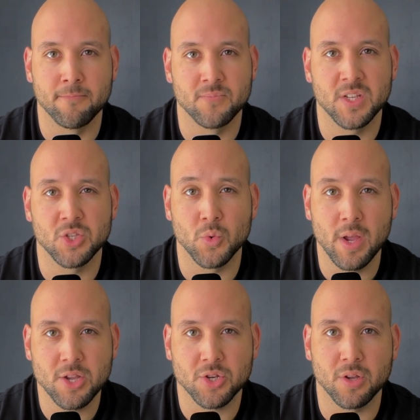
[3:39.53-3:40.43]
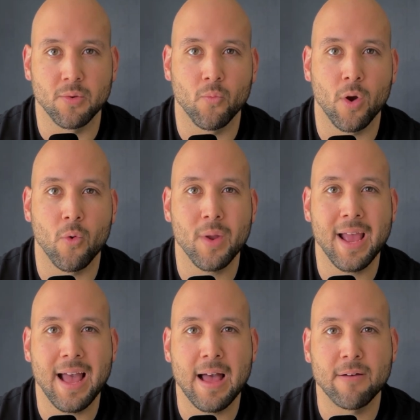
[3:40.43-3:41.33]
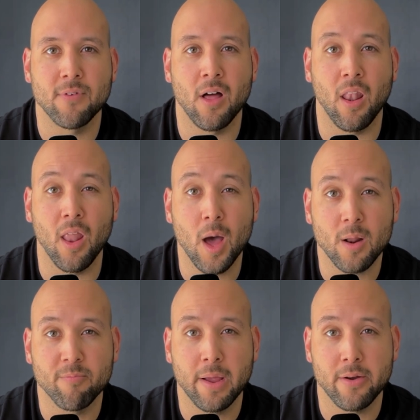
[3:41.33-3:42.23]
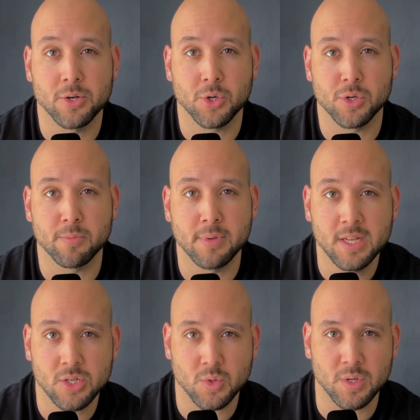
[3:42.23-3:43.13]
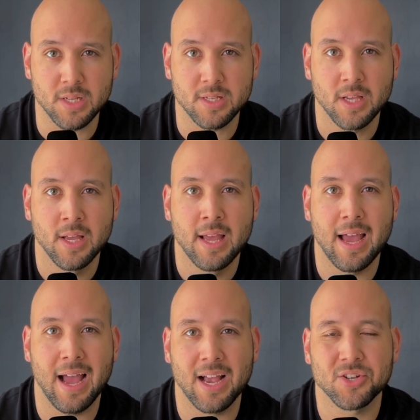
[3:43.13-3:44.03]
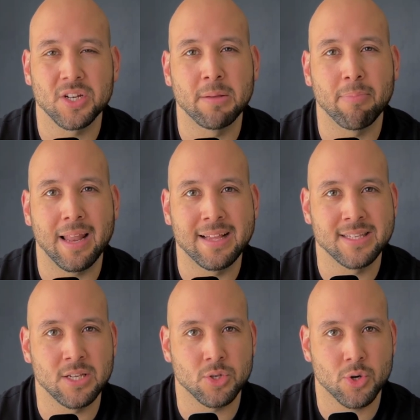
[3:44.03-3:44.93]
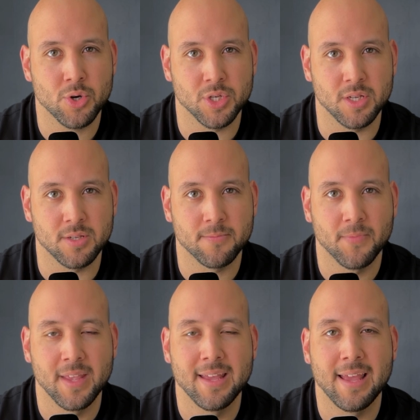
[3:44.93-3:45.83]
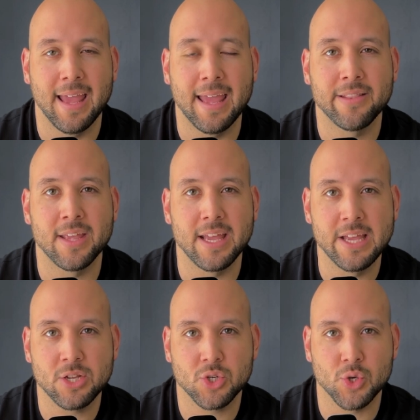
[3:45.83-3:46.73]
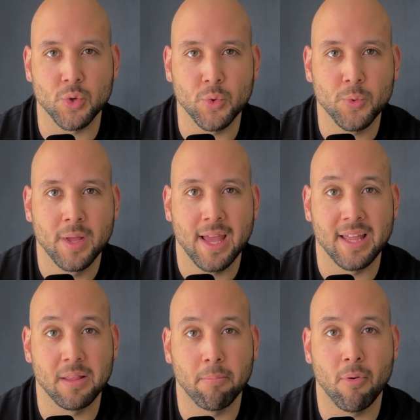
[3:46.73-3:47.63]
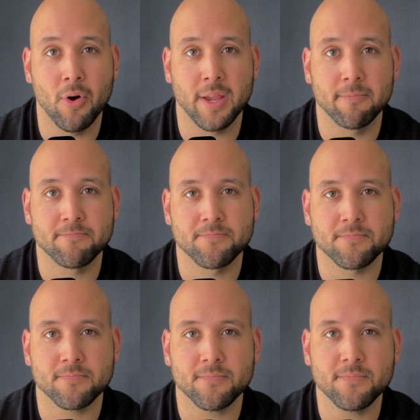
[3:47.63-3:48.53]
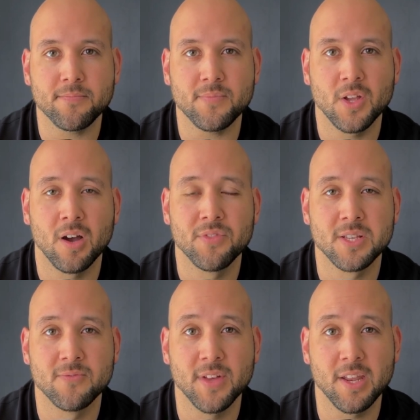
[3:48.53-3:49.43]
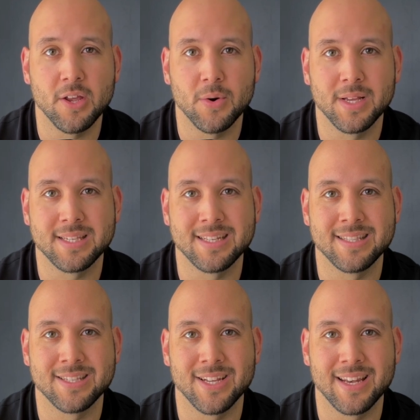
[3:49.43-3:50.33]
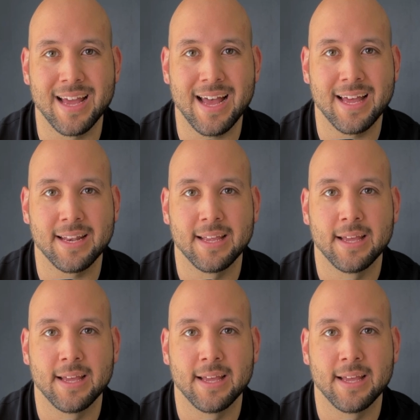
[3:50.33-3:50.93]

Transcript: situation where we have a lot of parachurch ministries actually planting churches. And the issue and the point of this video is to not